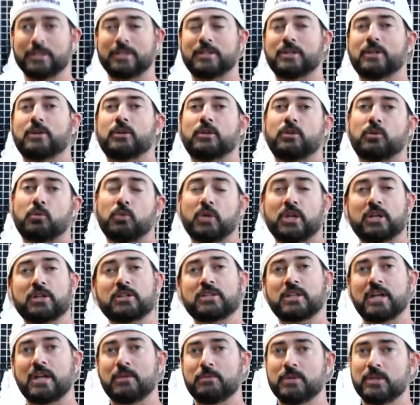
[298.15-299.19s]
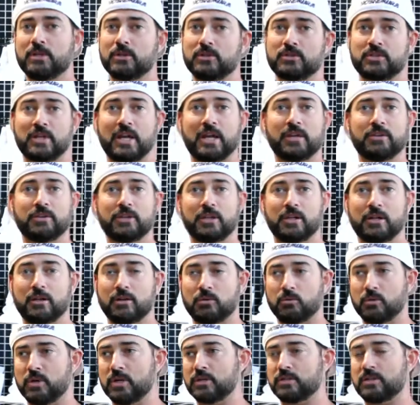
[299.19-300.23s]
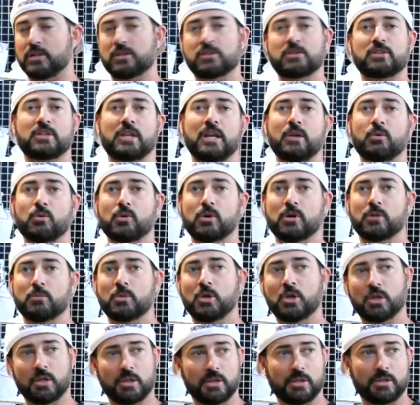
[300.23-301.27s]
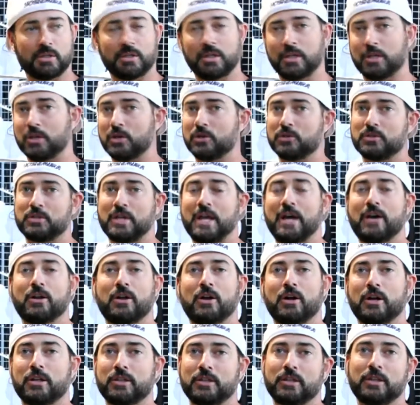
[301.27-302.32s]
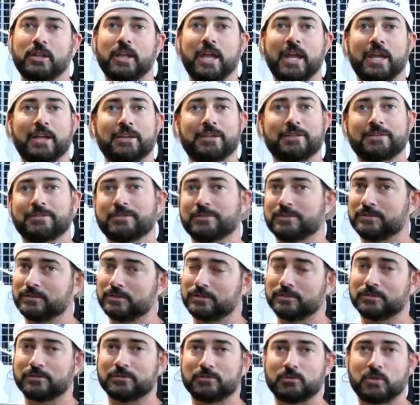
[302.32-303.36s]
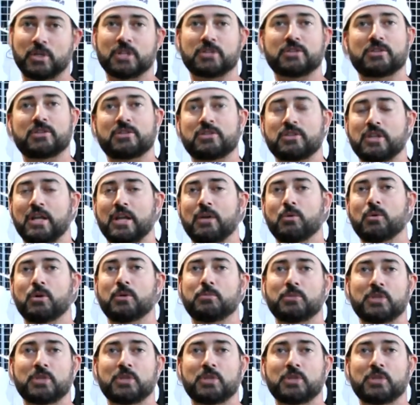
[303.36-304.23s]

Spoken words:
In the wintertime he goes out there and wears our Stay Warm and goes out on the lake, runs the Stay Warm,